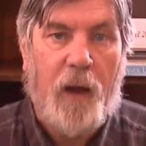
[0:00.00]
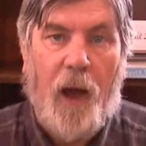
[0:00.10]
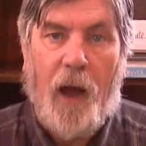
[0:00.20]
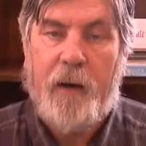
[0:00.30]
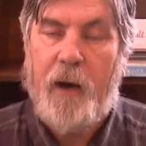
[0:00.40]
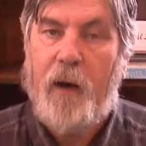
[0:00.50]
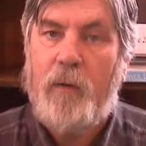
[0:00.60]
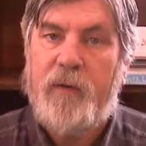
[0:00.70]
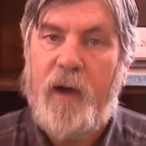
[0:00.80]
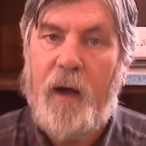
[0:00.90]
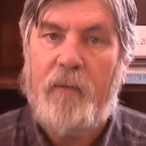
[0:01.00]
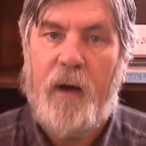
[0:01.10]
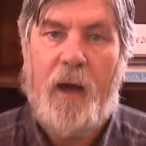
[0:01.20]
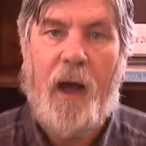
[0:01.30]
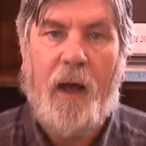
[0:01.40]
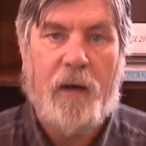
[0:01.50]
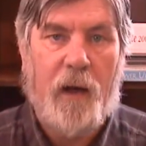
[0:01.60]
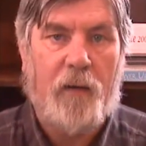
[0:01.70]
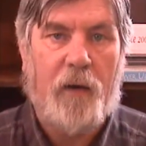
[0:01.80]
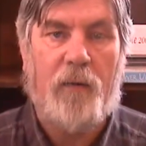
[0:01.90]
And I always have a
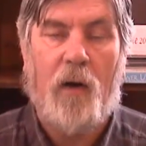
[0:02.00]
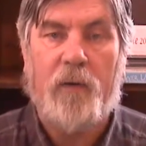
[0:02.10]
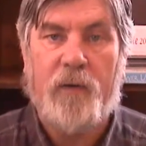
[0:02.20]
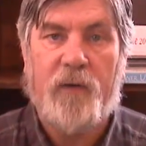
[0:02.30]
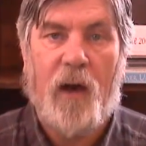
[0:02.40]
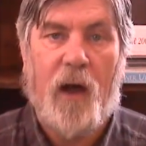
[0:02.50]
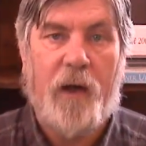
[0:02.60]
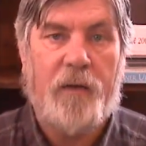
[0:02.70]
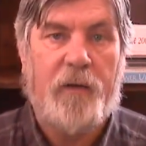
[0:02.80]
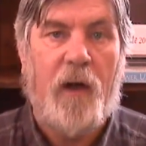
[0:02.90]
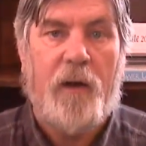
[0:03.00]
handout of all the slides